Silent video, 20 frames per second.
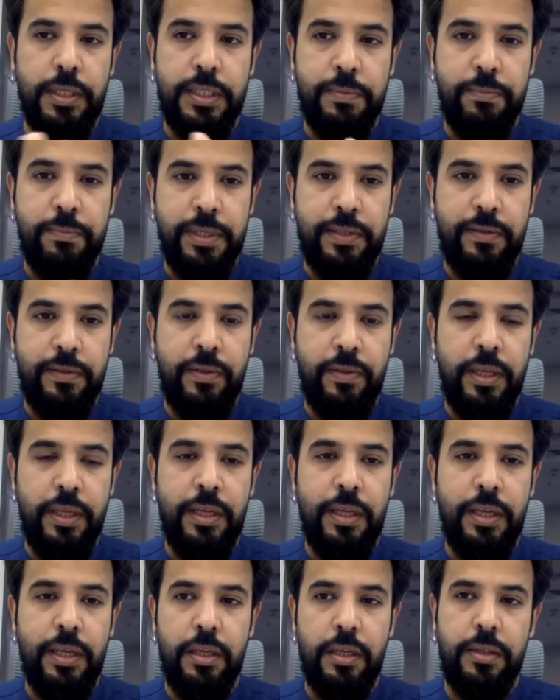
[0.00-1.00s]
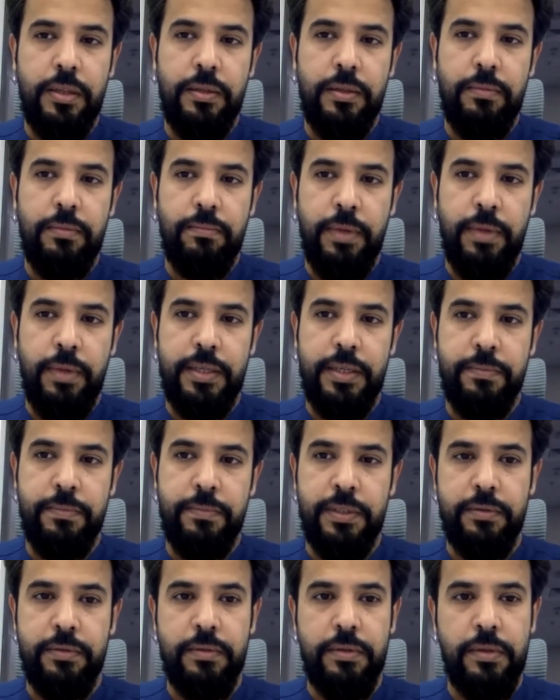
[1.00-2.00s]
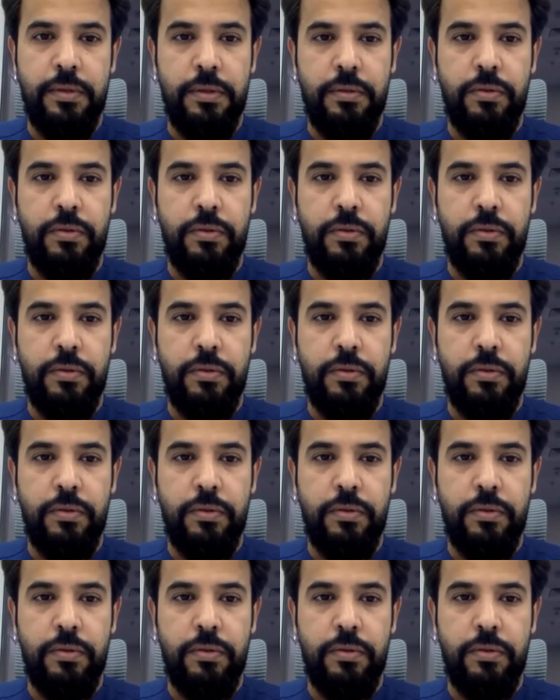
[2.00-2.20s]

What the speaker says: split the management